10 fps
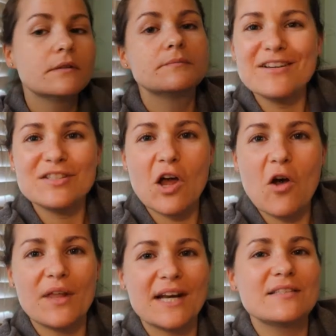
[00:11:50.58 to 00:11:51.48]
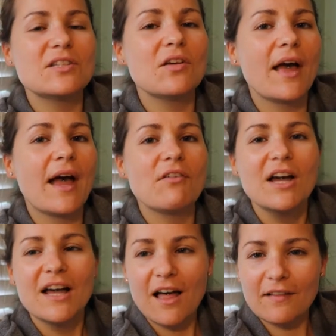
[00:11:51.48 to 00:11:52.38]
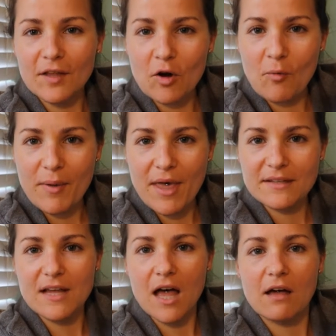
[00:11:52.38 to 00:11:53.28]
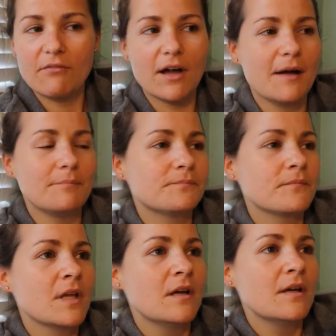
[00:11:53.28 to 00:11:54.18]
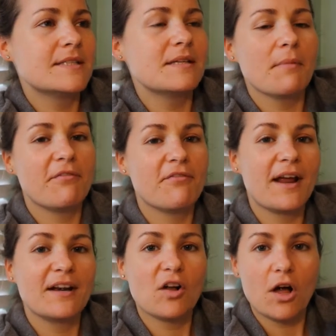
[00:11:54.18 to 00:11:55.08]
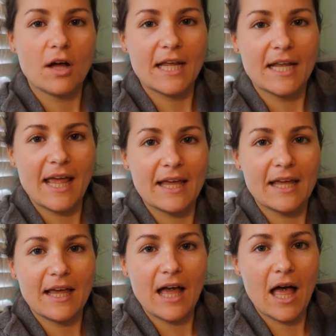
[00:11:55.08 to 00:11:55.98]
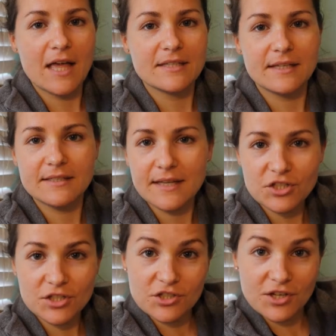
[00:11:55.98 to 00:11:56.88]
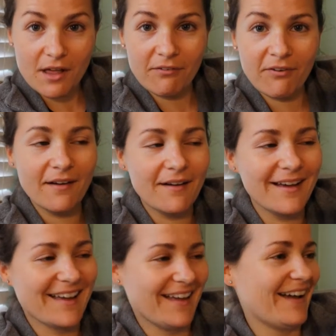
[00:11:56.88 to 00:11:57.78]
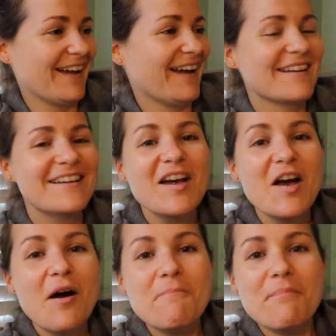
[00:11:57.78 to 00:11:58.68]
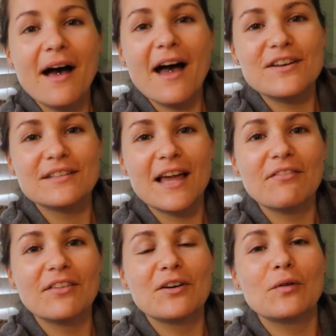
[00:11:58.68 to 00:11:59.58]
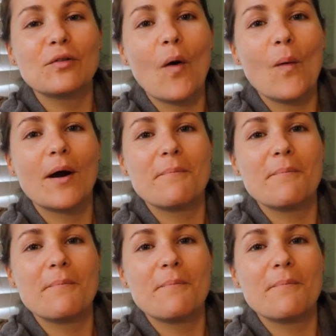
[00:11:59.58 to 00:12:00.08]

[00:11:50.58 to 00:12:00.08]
I just know that I still have a little bit of, let's see, my friend called it a C-section shelf. But I just have a little lower